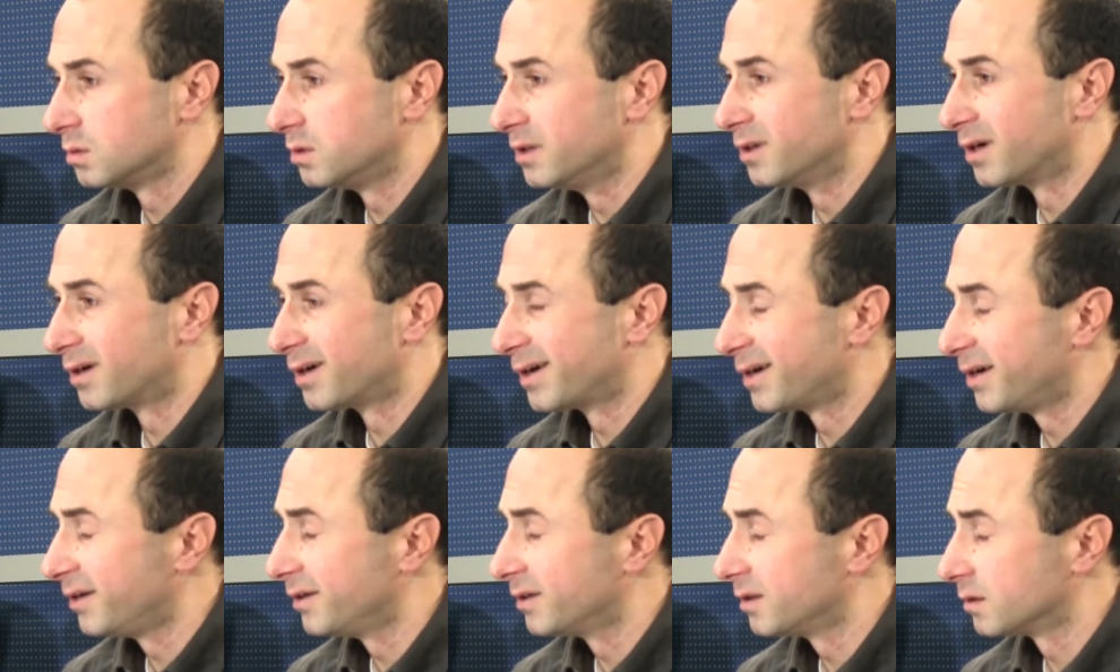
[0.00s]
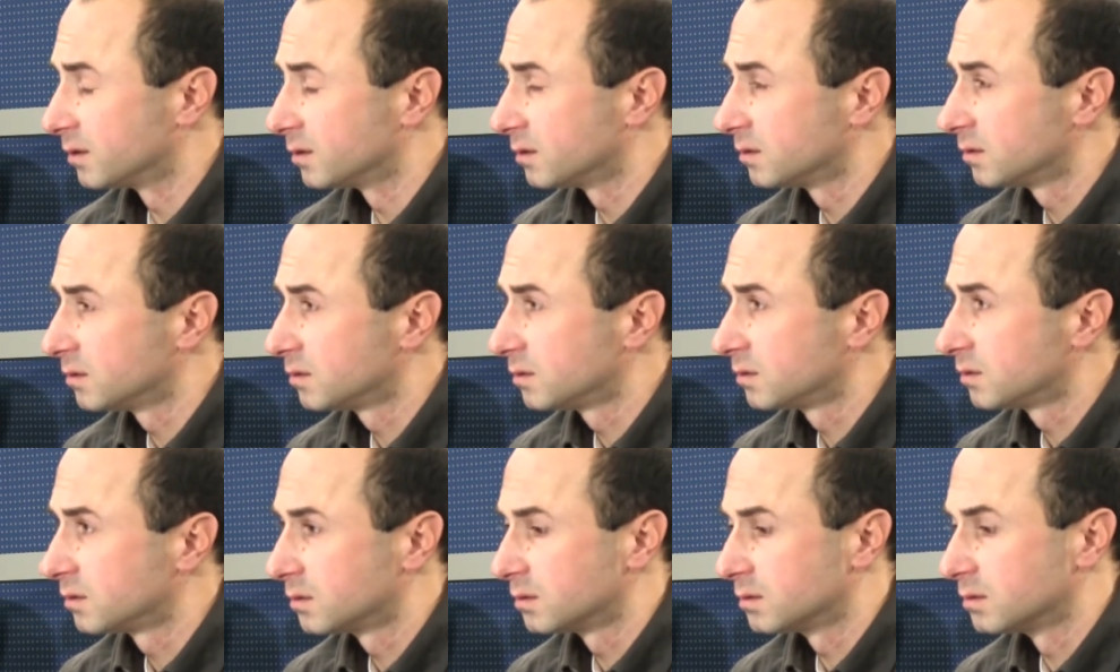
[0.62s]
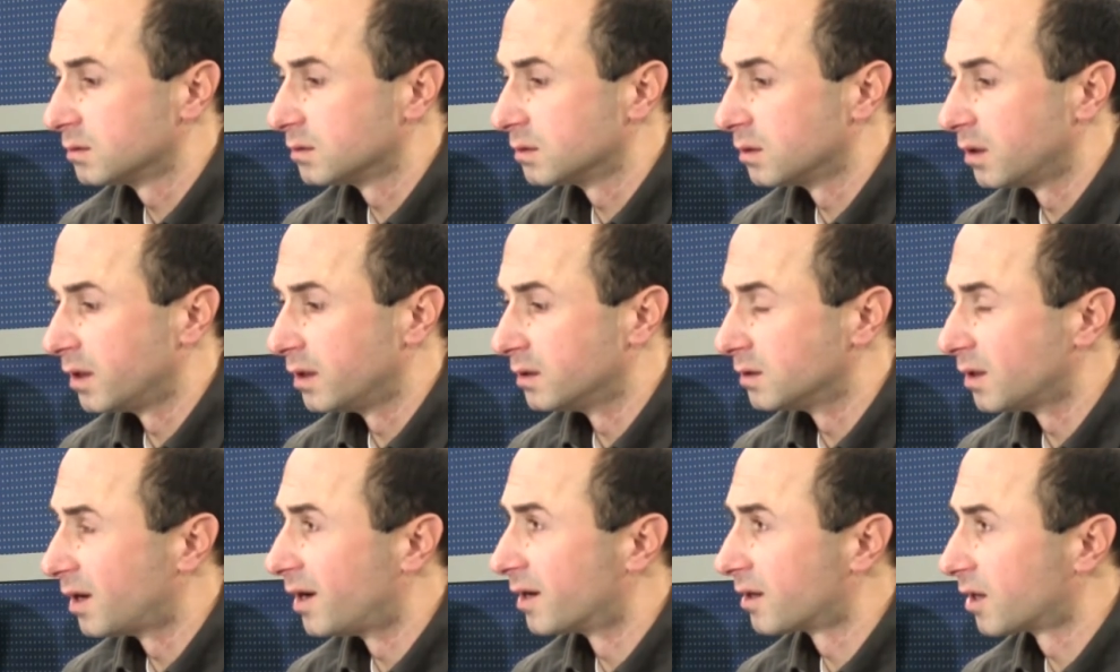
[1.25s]
Iranian
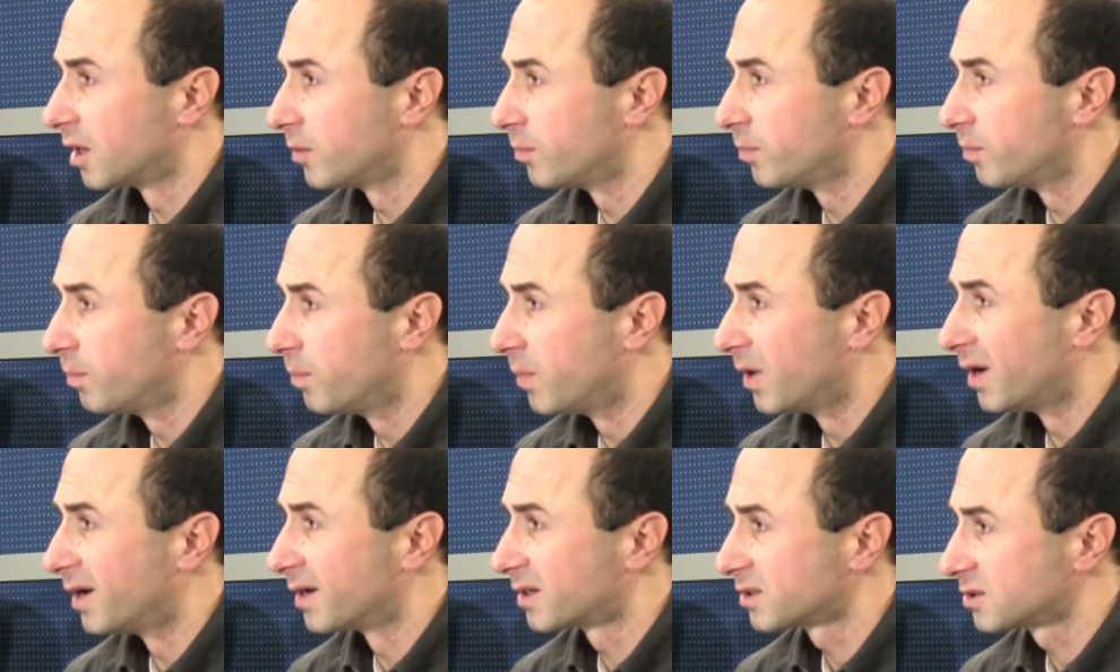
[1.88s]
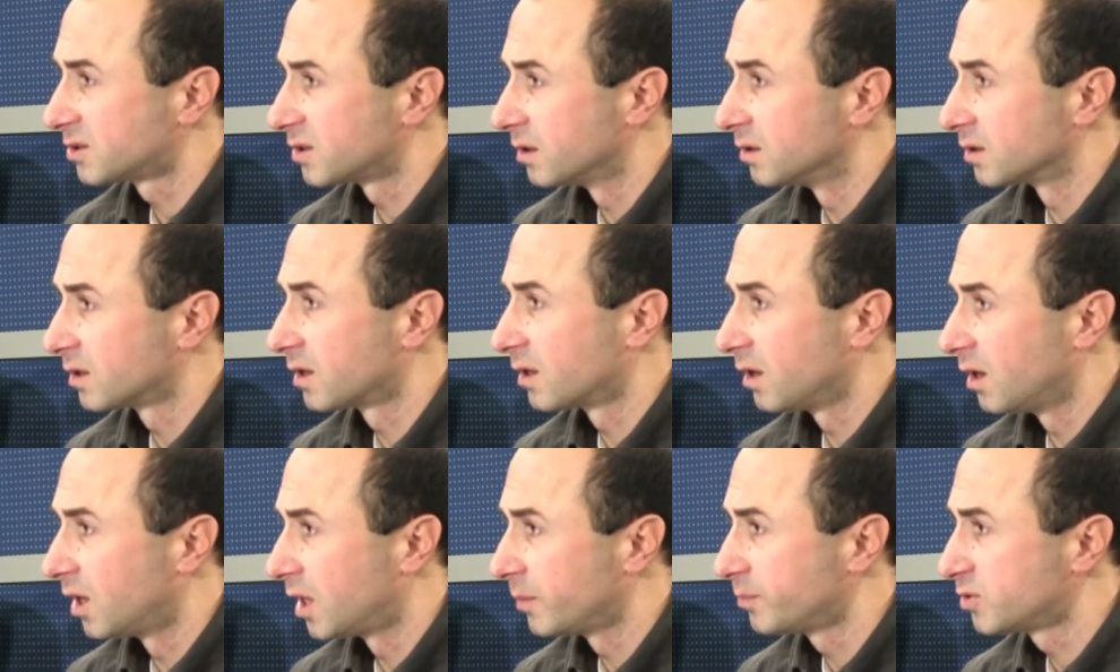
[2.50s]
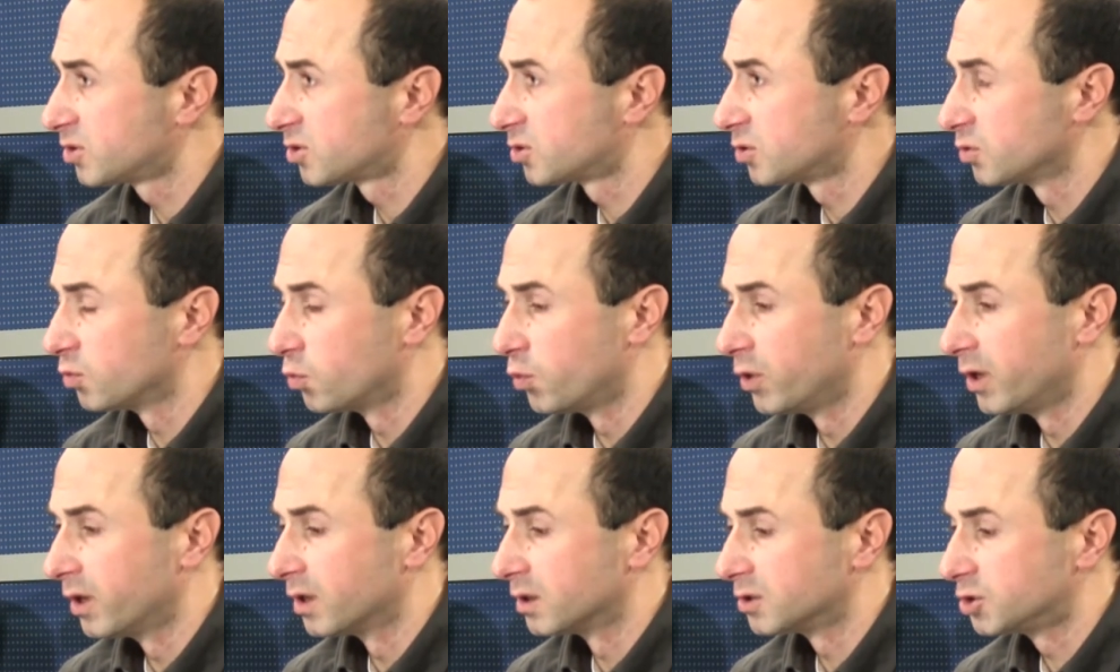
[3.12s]
and Arab bars and clubs
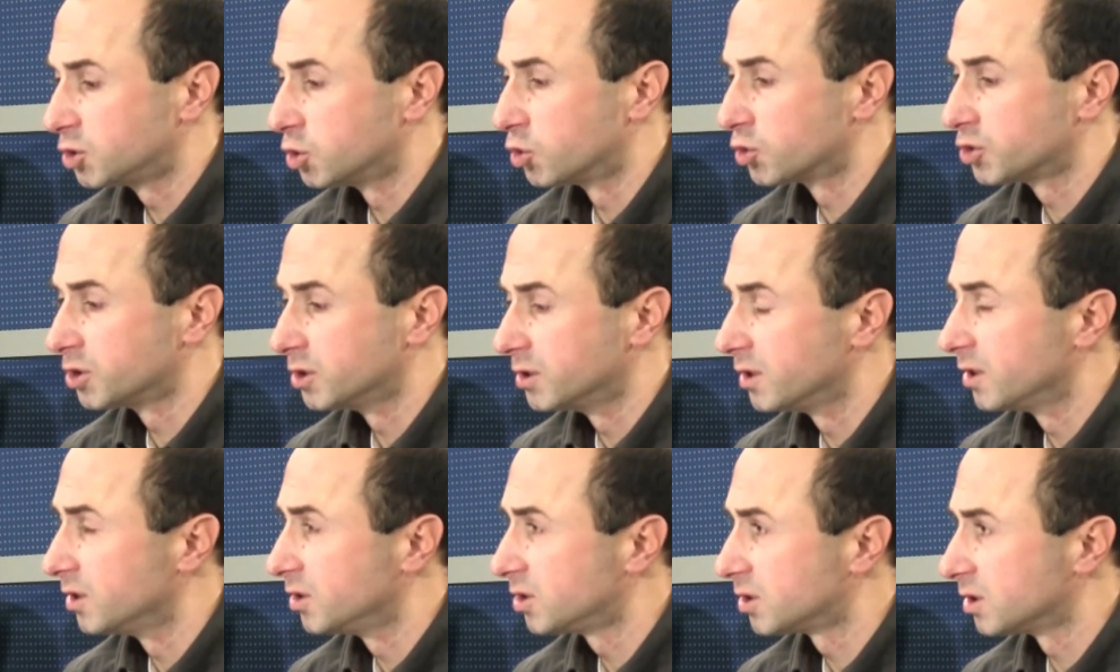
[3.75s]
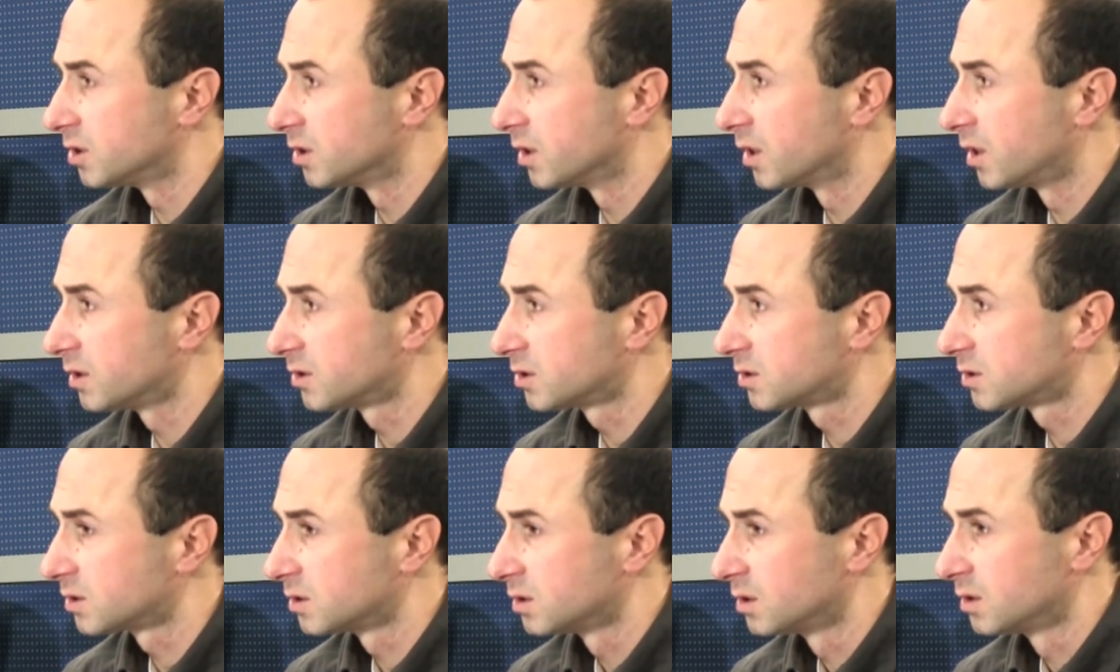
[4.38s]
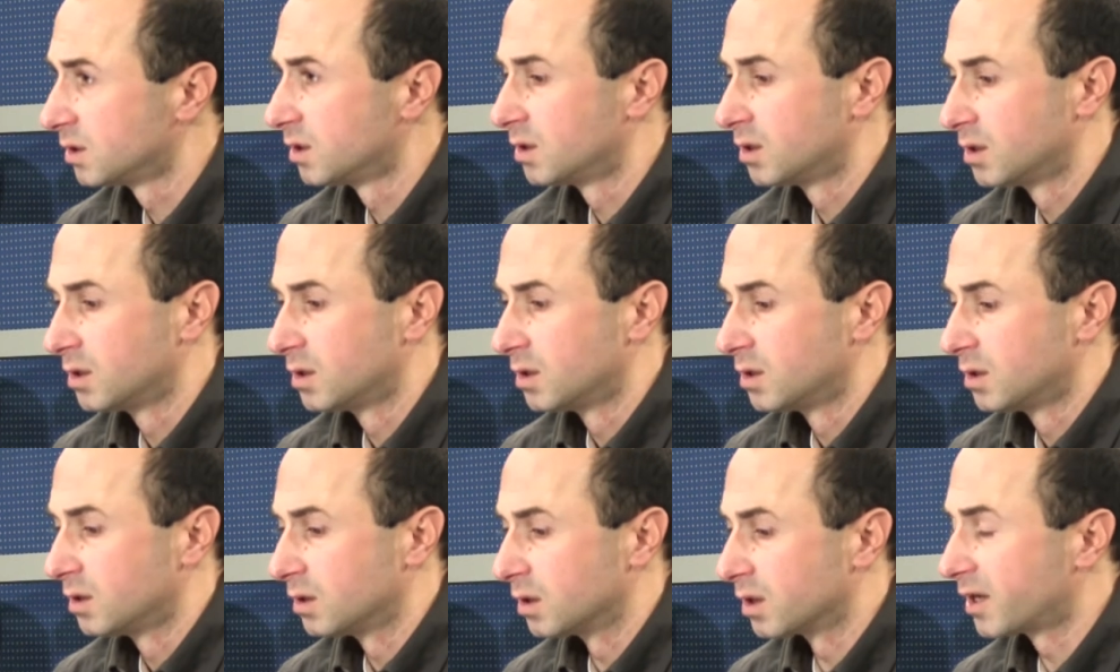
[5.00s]
where Georgian nationals
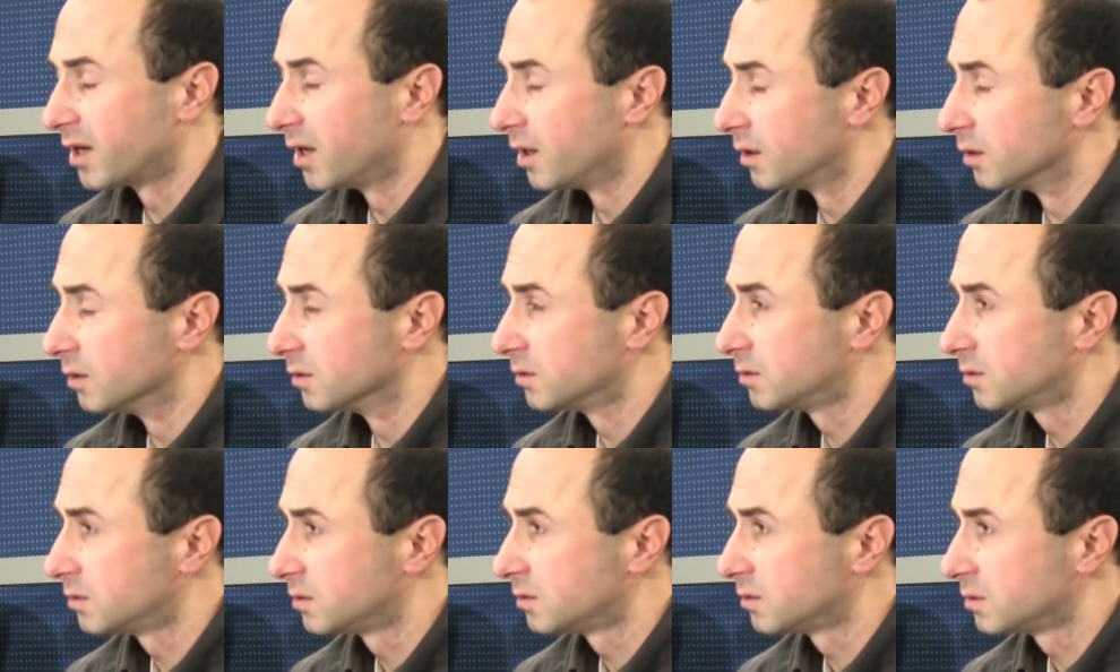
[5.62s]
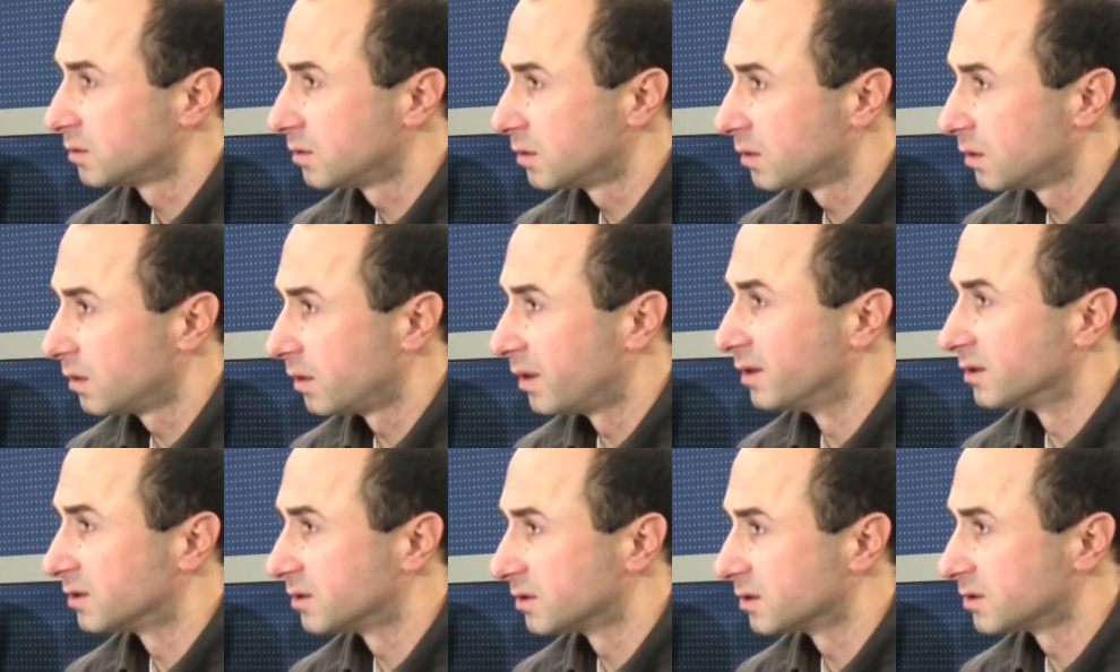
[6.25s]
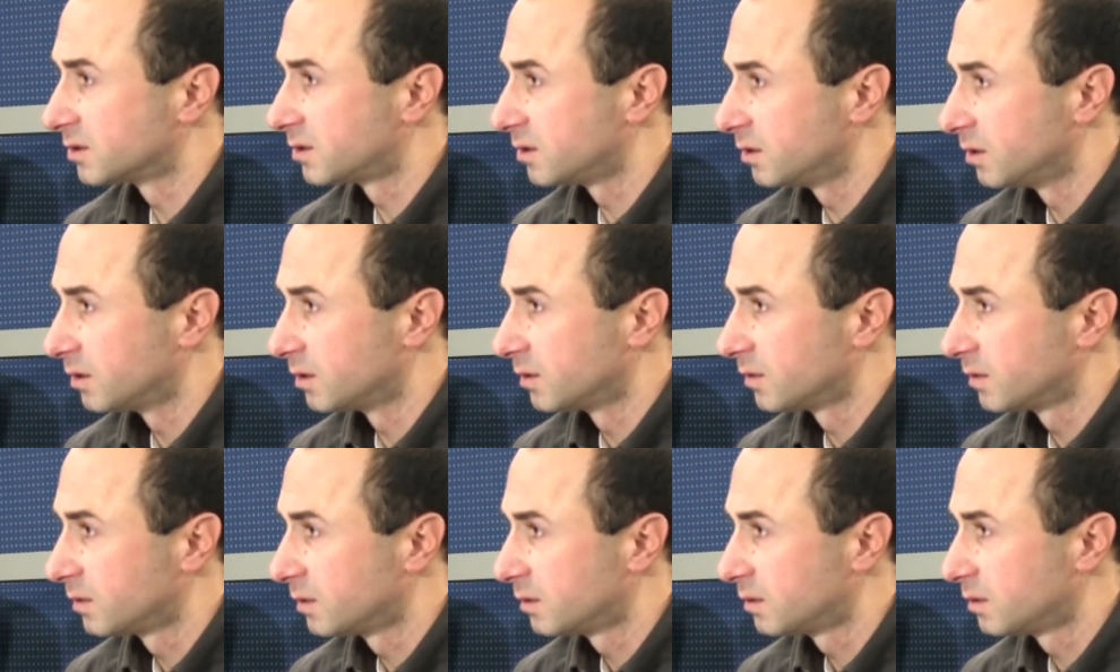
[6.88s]
cannot enter
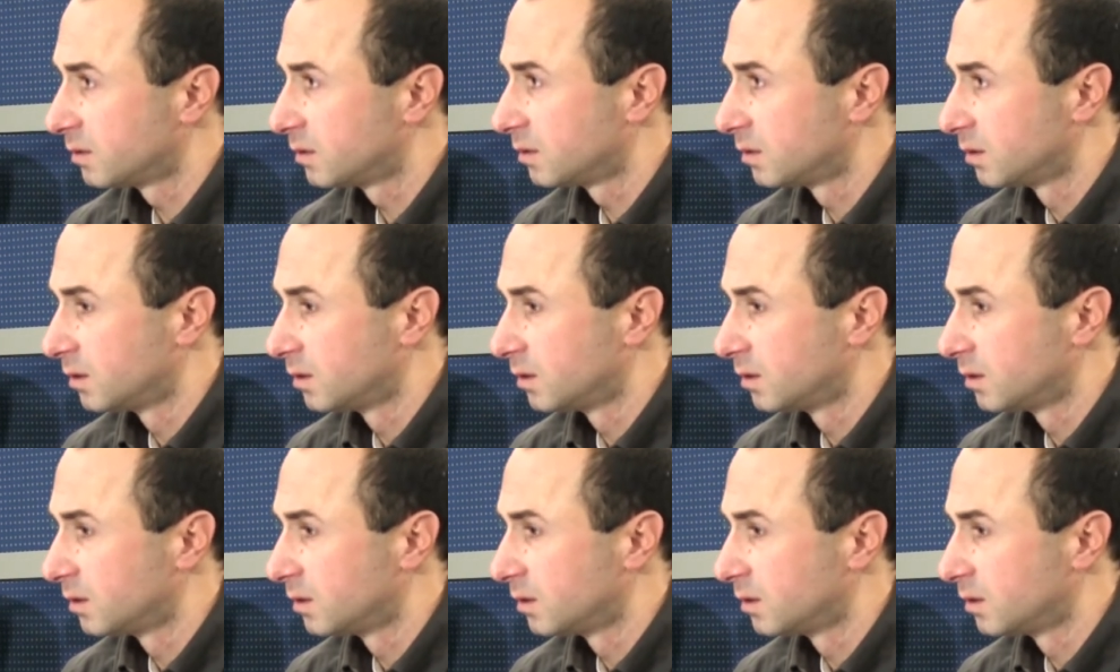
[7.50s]
there